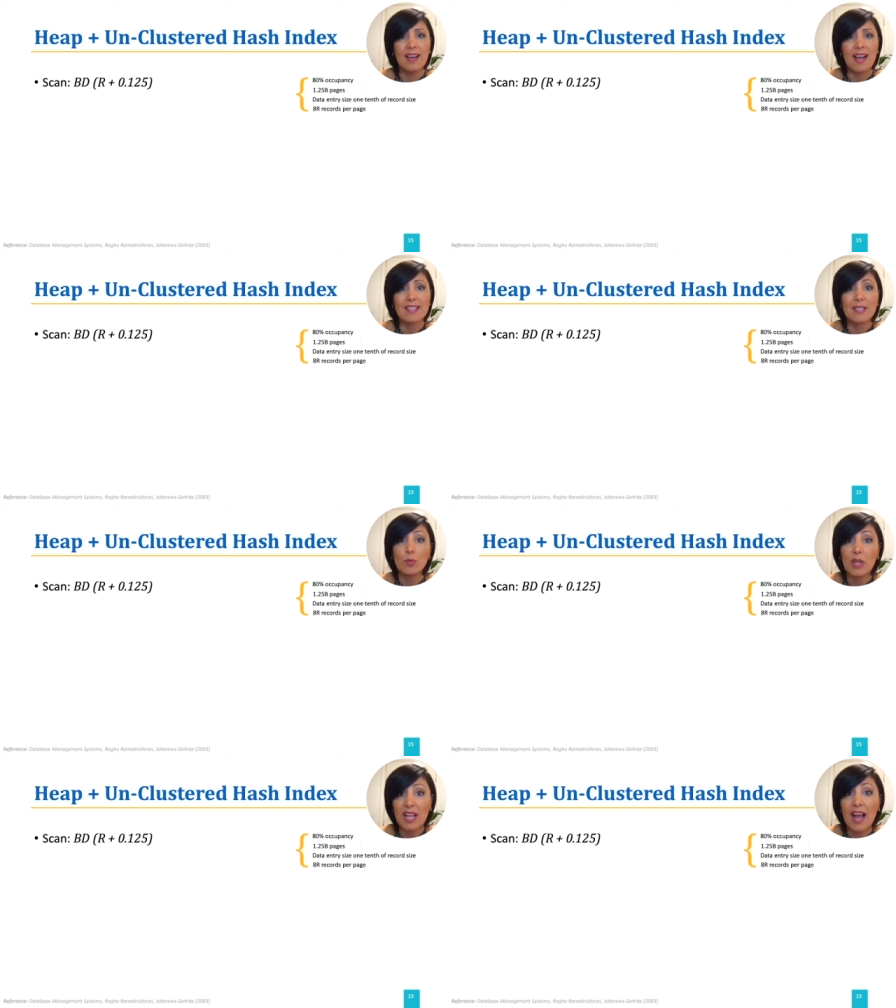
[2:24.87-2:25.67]
as it
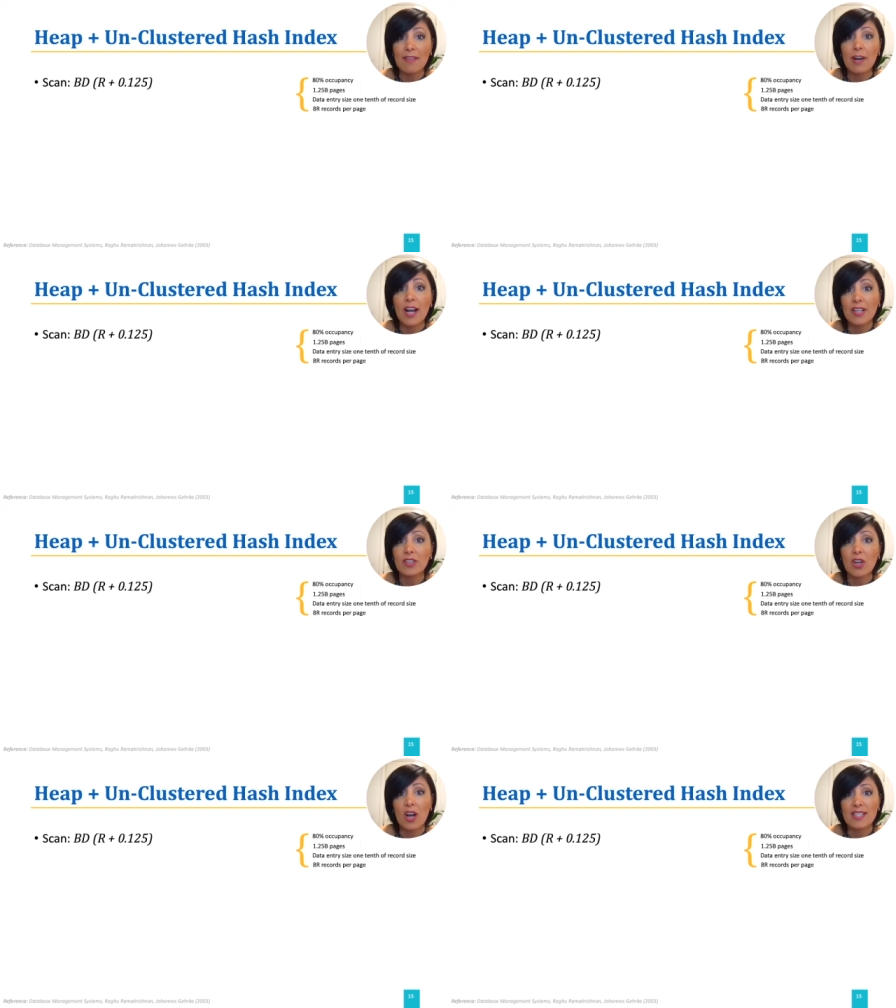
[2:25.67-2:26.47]
will have higher
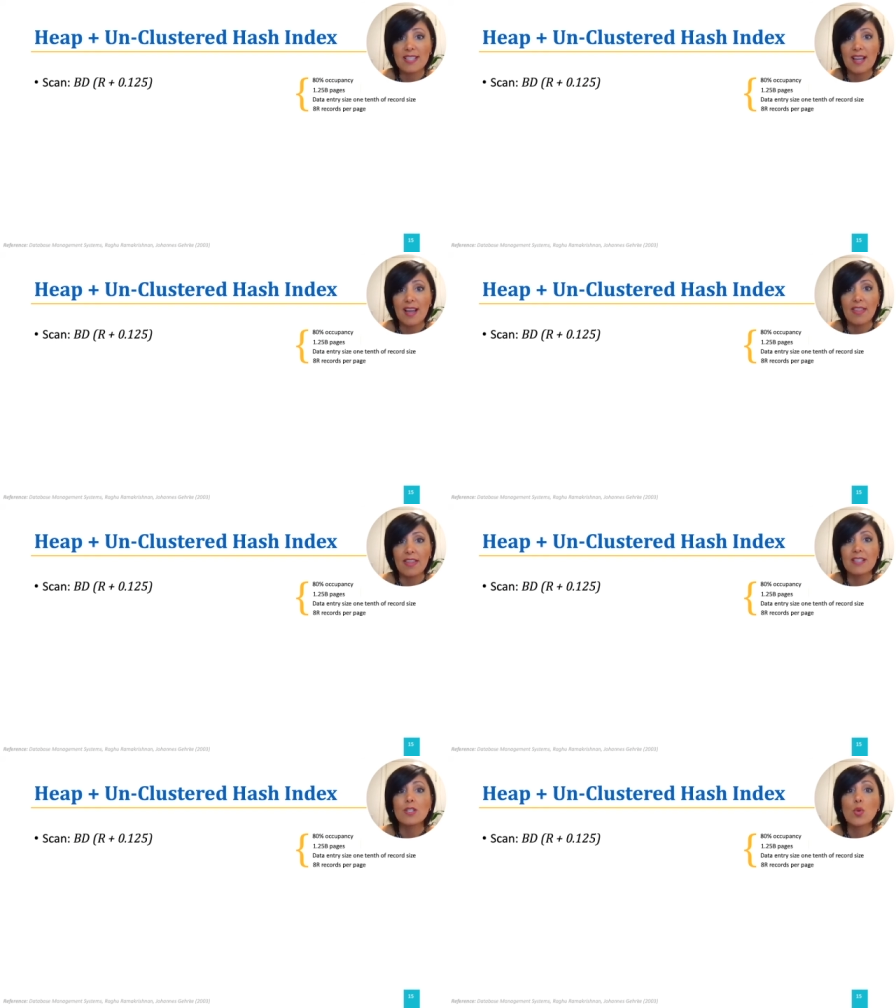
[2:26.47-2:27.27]
costs
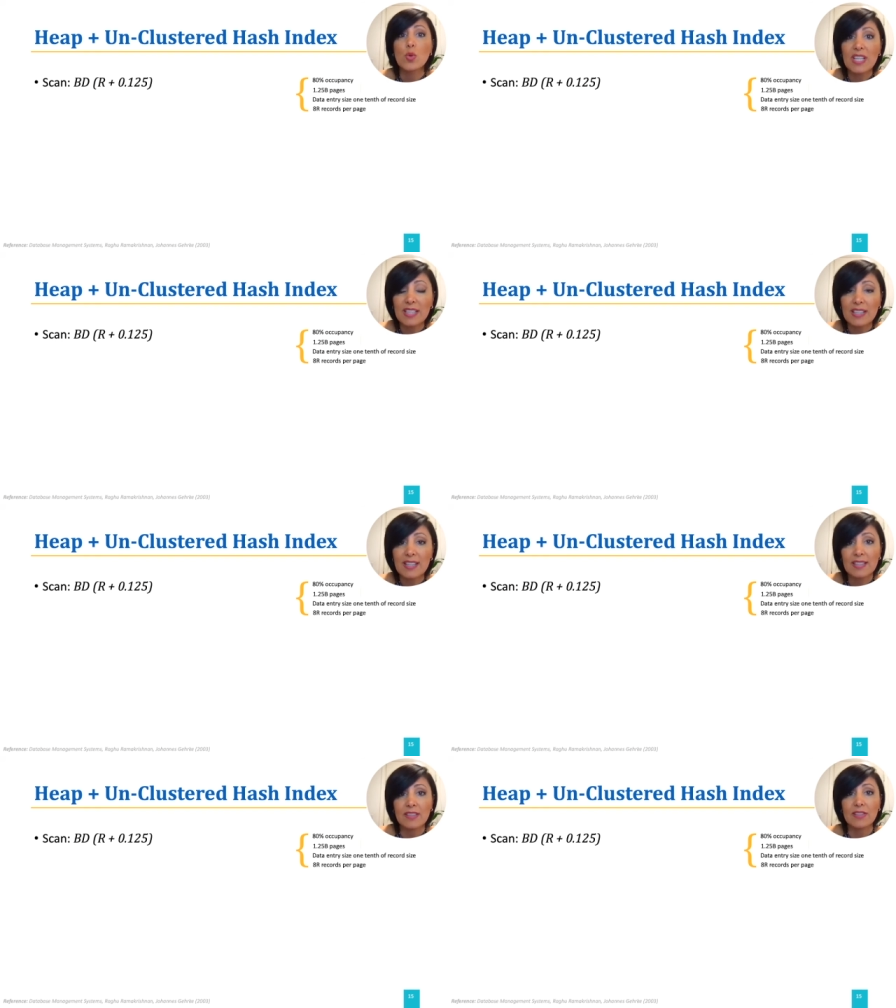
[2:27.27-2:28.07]
than storing the
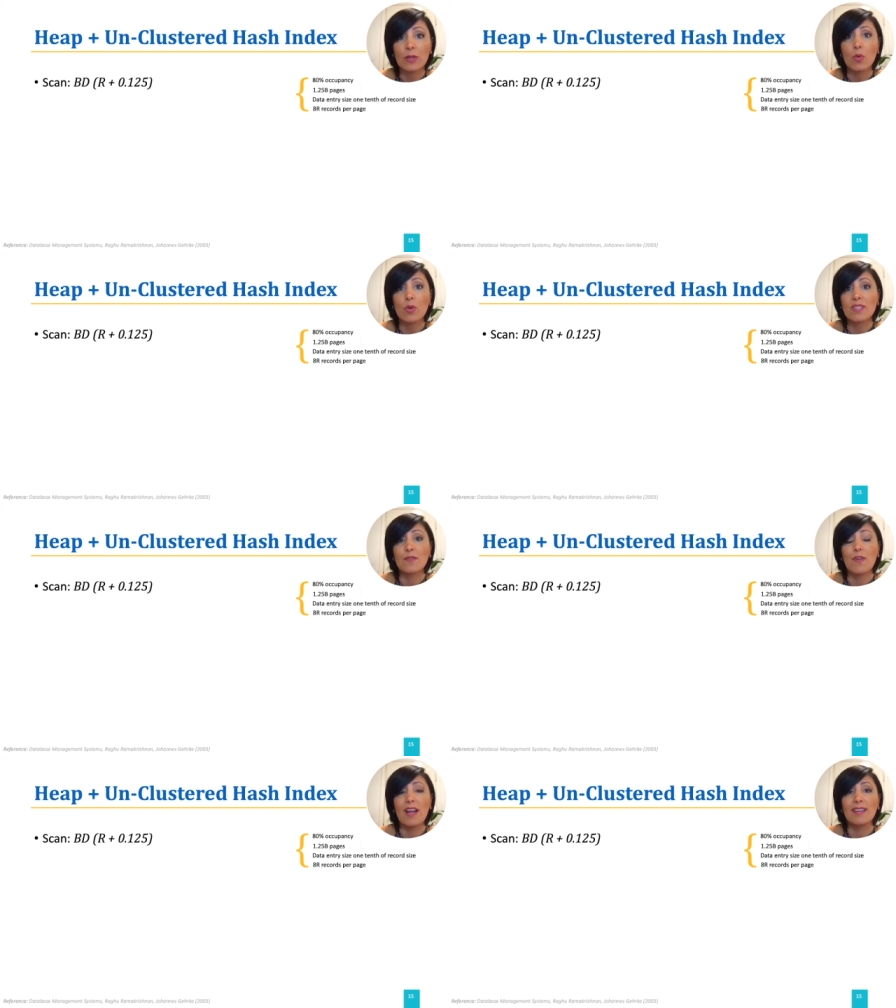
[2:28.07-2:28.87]
data records file.